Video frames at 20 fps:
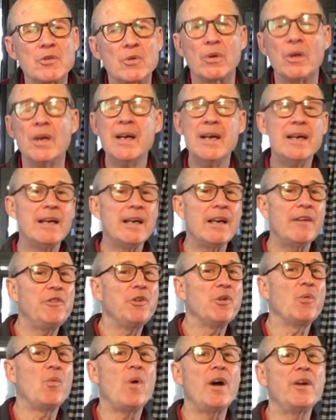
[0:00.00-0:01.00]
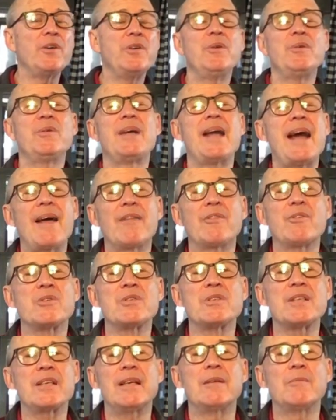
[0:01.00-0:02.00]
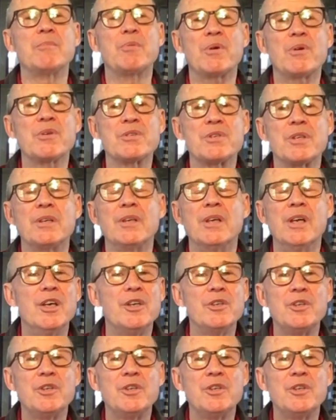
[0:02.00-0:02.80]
Or if you're one who gathers in person,